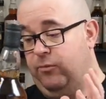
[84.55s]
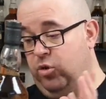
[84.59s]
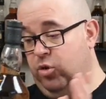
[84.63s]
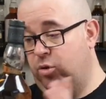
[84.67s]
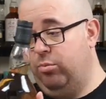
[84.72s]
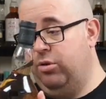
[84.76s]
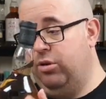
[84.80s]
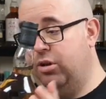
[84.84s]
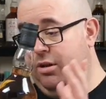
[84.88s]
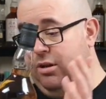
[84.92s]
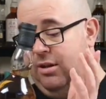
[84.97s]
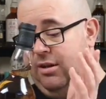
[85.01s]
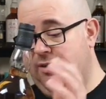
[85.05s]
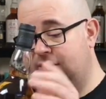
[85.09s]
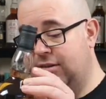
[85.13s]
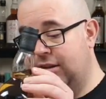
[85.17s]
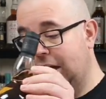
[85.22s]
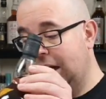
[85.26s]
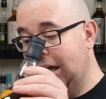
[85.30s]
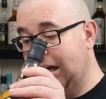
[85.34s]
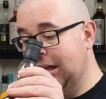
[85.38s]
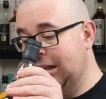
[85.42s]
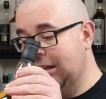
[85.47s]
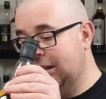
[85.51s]
To be
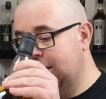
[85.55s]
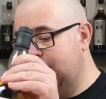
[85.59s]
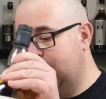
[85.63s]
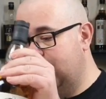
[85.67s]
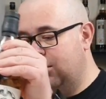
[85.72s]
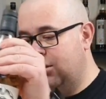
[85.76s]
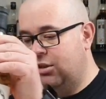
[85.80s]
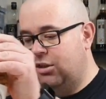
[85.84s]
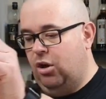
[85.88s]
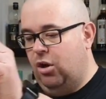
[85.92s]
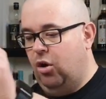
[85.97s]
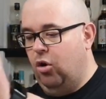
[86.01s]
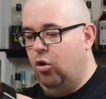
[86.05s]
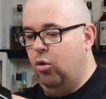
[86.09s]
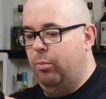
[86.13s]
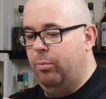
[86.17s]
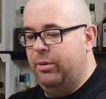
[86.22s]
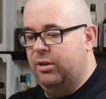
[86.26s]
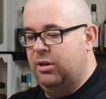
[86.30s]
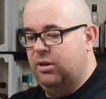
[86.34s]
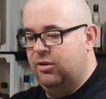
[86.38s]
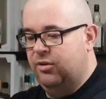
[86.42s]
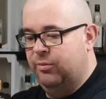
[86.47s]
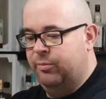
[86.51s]
honest, I didn't
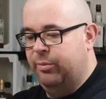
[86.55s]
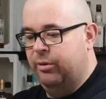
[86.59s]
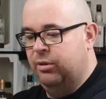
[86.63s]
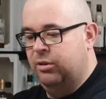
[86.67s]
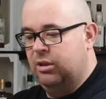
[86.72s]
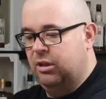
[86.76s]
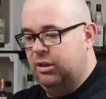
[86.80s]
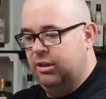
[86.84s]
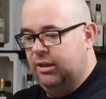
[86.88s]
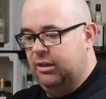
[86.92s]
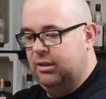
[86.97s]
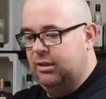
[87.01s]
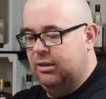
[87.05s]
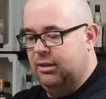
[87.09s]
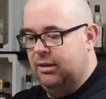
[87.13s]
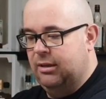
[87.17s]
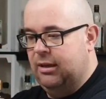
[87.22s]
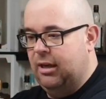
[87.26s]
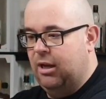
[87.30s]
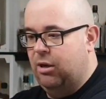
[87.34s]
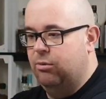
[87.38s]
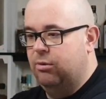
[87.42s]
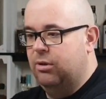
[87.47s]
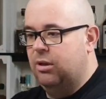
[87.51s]
open this bottle yet,
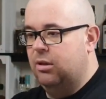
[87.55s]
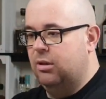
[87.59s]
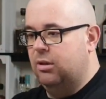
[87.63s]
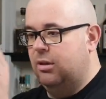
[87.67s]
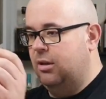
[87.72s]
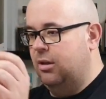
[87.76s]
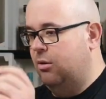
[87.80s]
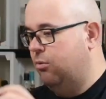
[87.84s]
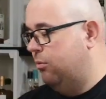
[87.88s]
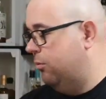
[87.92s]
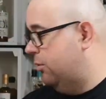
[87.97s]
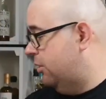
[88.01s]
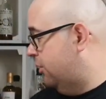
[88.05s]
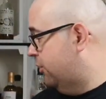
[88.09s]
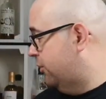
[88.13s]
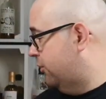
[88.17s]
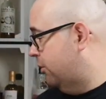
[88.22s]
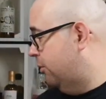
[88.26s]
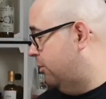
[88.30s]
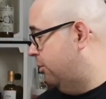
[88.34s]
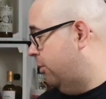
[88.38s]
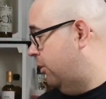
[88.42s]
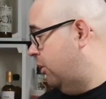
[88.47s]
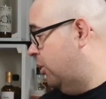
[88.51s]
and I will, in
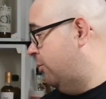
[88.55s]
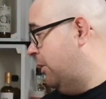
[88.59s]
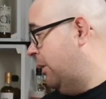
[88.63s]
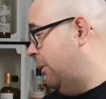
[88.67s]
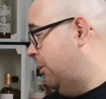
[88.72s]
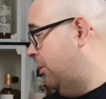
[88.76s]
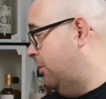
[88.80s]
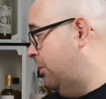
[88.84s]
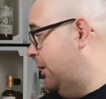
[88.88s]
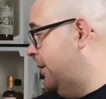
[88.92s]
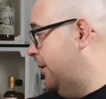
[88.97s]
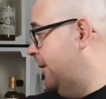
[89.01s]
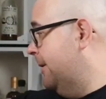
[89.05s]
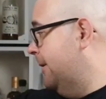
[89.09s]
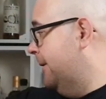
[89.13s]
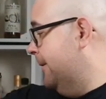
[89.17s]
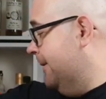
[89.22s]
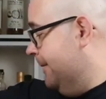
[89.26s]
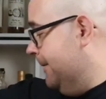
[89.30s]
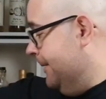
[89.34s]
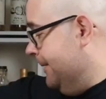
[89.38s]
some point probably.